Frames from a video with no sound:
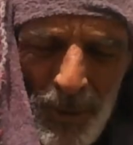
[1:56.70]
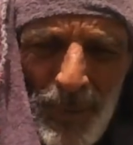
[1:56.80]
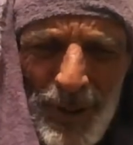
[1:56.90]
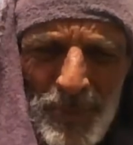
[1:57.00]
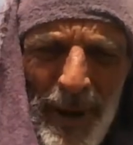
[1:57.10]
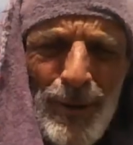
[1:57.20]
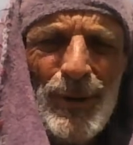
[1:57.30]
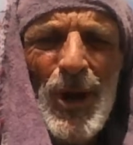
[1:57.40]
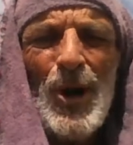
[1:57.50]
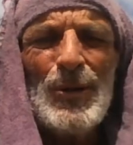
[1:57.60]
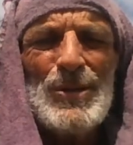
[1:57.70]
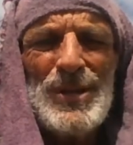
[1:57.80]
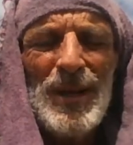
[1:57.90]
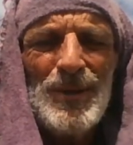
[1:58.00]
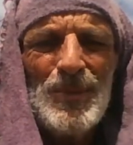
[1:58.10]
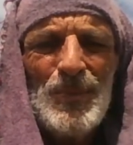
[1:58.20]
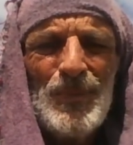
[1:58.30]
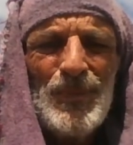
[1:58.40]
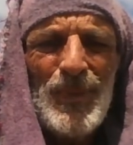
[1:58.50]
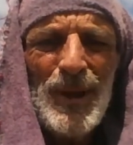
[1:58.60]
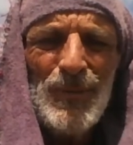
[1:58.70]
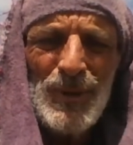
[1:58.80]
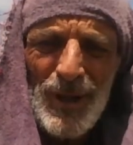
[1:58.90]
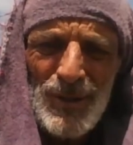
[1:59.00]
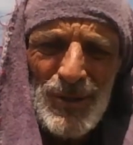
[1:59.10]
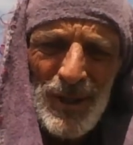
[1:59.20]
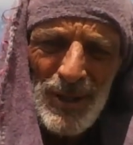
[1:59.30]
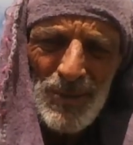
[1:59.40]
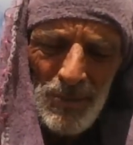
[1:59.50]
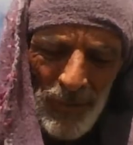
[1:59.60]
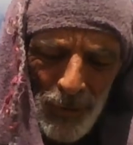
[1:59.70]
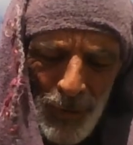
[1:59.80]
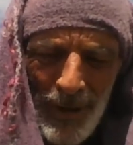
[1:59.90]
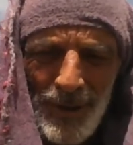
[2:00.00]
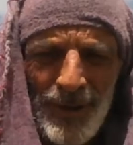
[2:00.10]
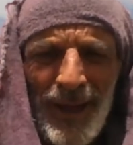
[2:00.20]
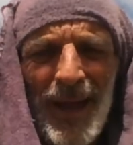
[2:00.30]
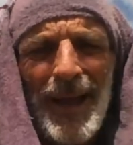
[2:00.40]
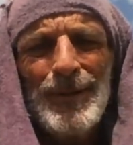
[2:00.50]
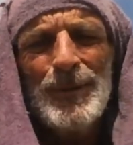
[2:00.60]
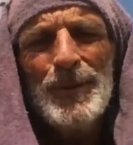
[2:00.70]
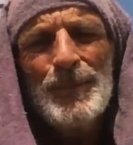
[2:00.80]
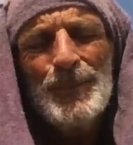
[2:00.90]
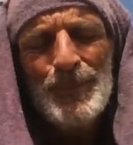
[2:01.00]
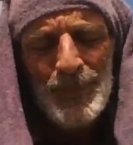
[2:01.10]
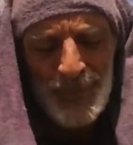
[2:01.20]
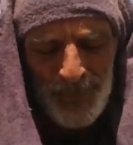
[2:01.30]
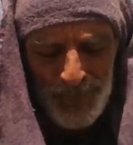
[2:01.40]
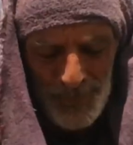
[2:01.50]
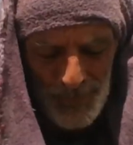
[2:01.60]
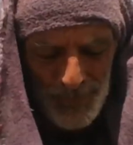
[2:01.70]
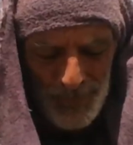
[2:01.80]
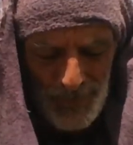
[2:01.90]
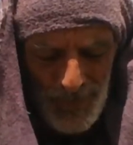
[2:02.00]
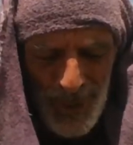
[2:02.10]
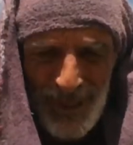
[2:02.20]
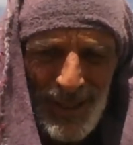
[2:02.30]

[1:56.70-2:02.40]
But a sparrow knows that if he does take some food out of your hand, he's